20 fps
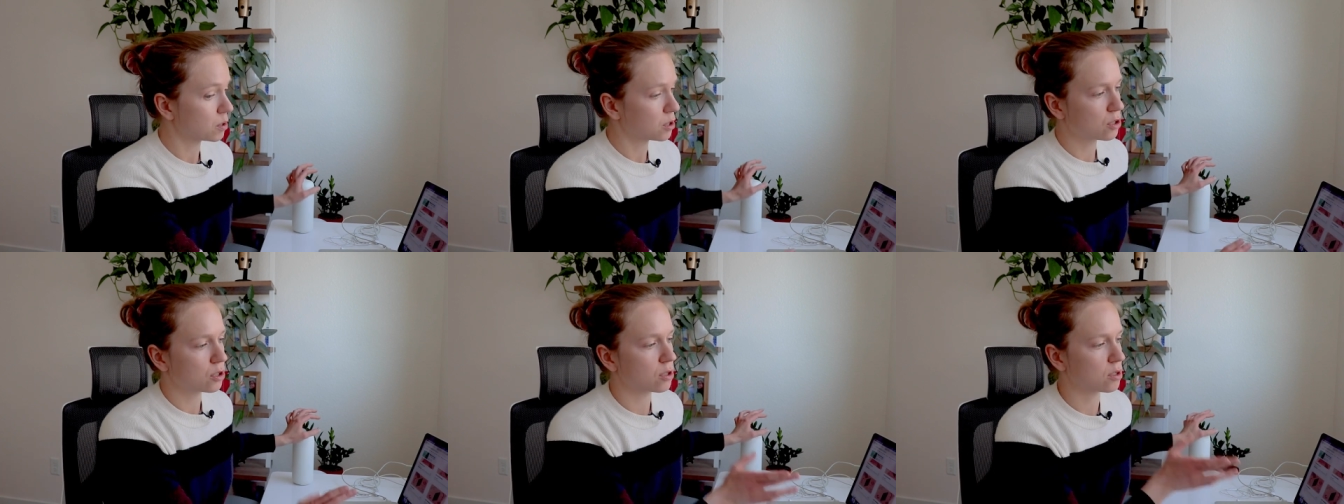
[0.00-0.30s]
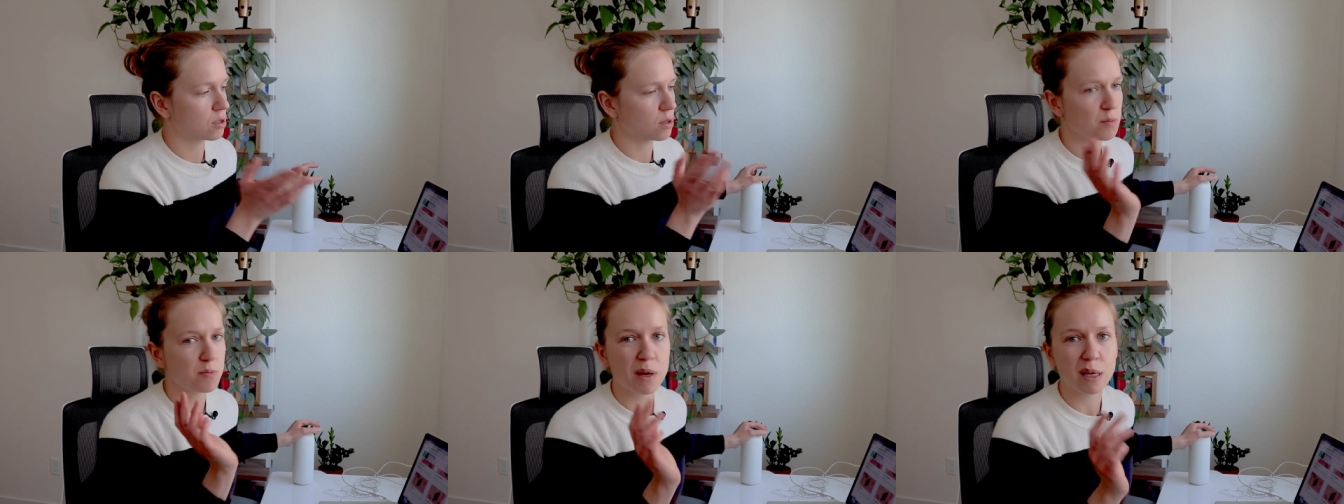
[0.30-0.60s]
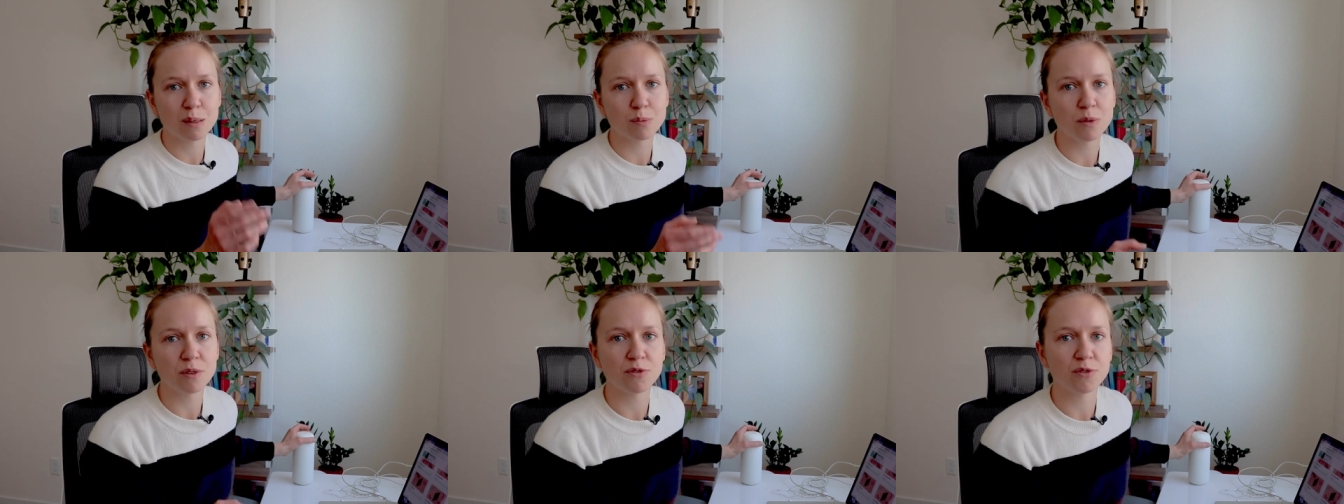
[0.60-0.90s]
It's just, it
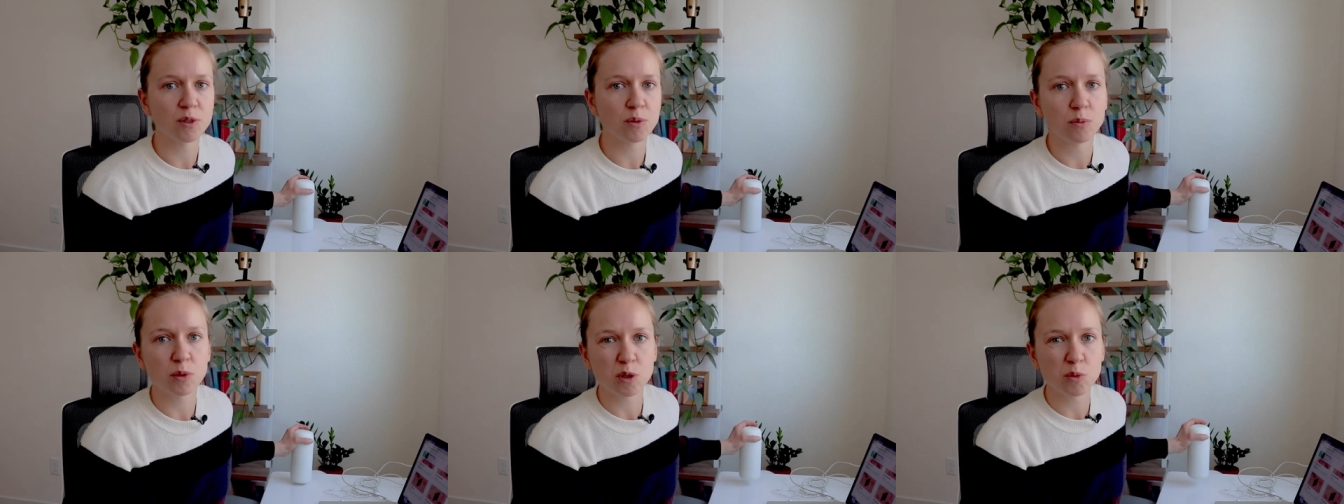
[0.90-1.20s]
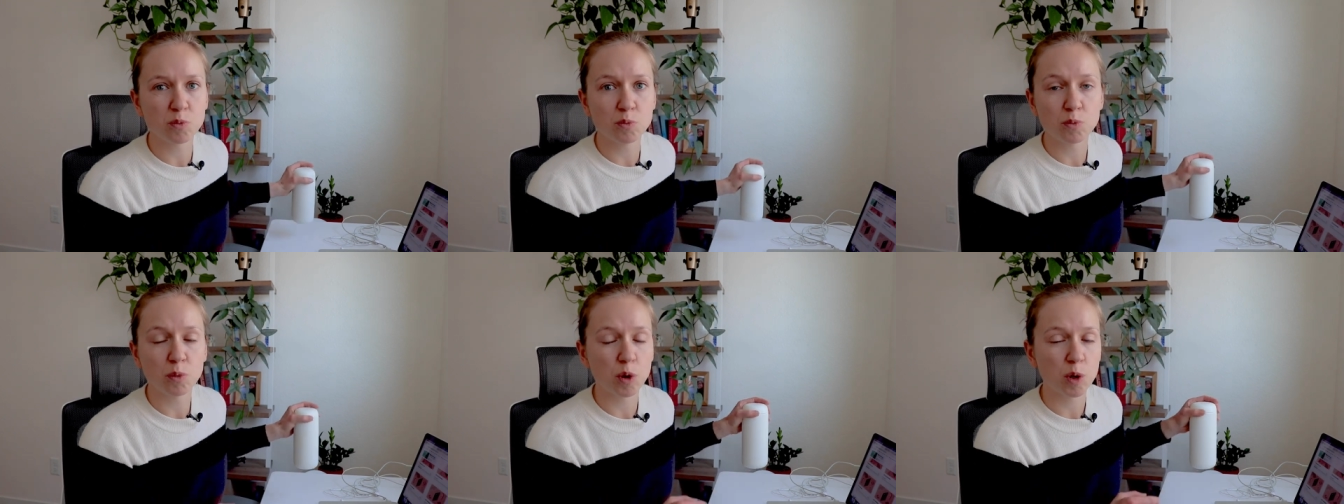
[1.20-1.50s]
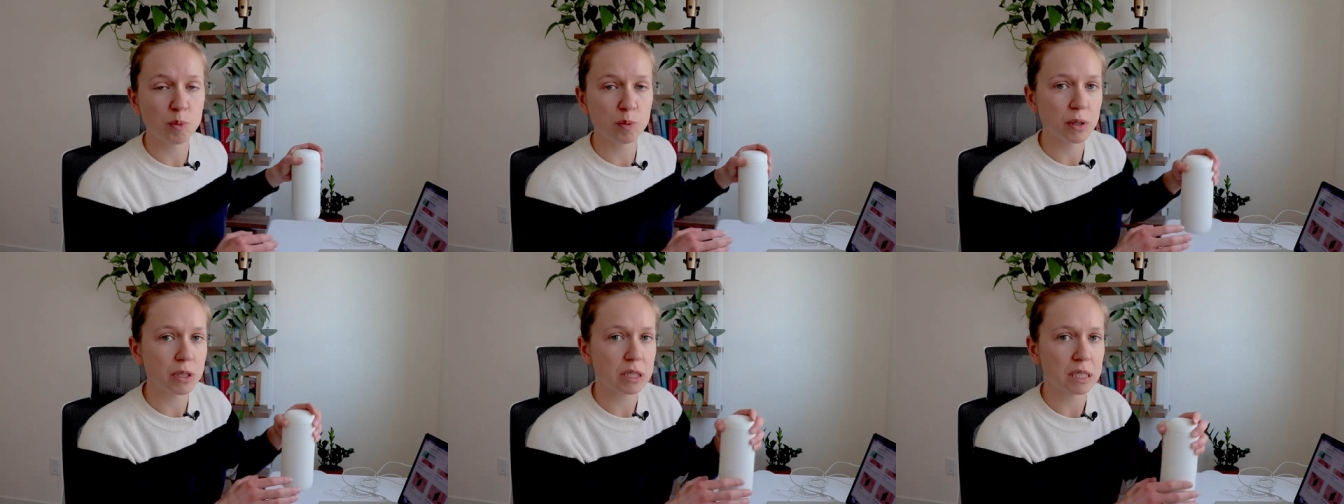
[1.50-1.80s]
makes me feel
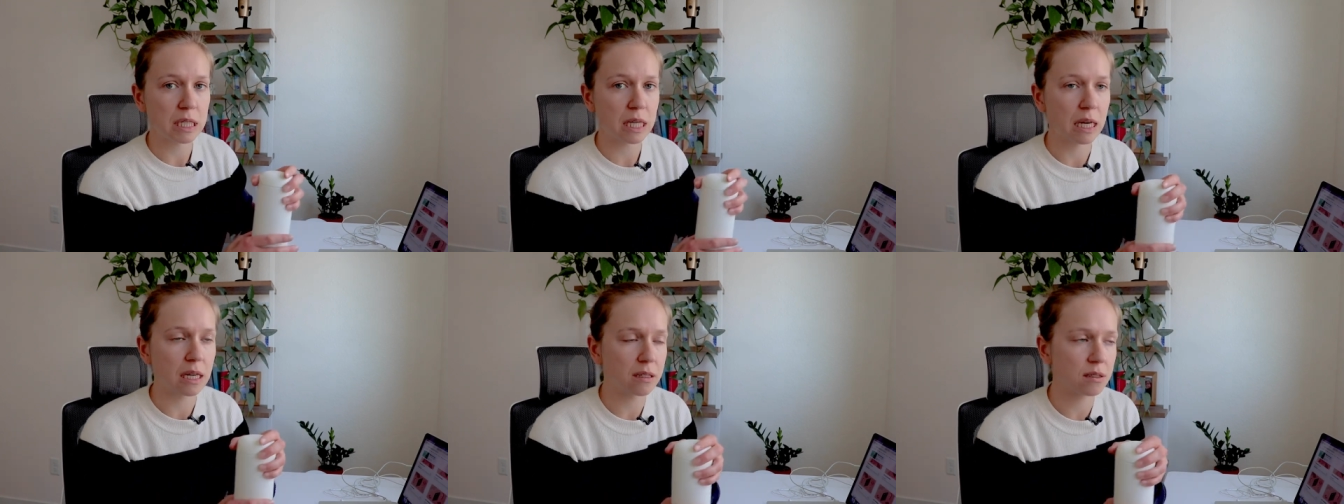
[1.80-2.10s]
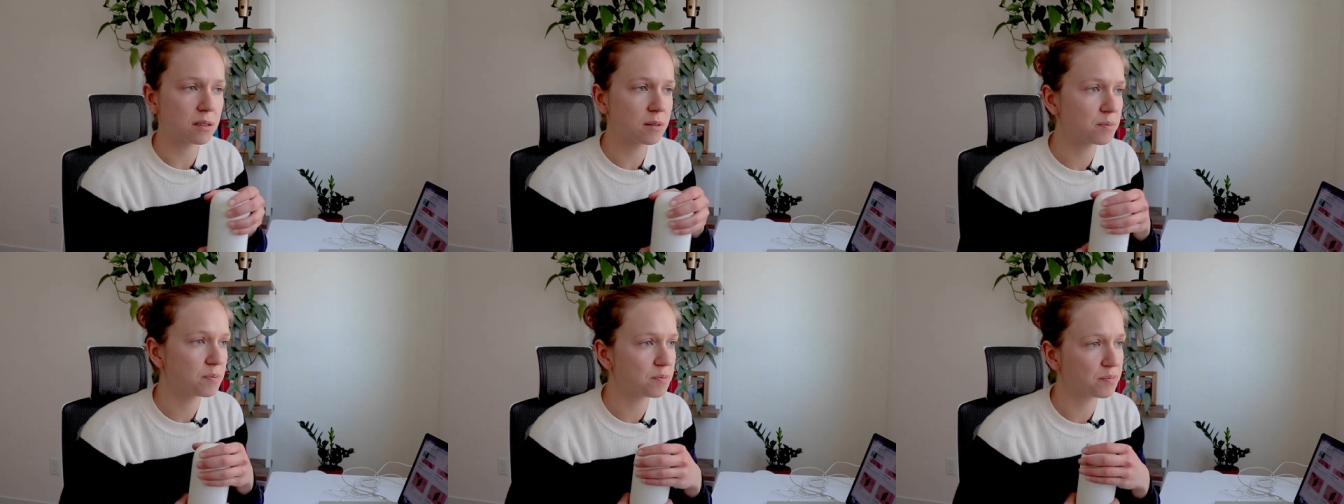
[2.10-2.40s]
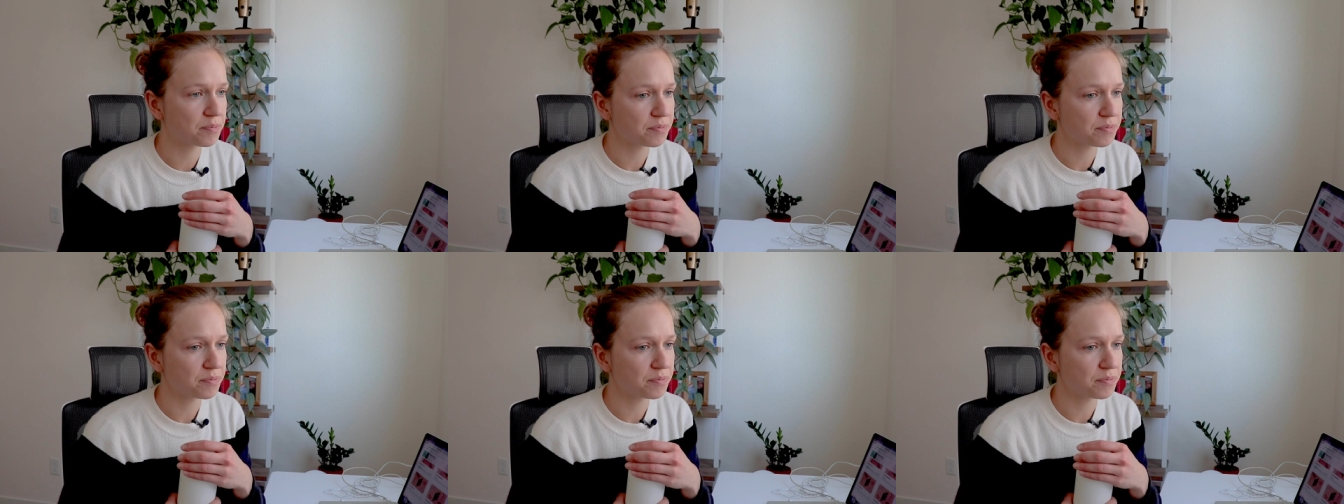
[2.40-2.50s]
more put together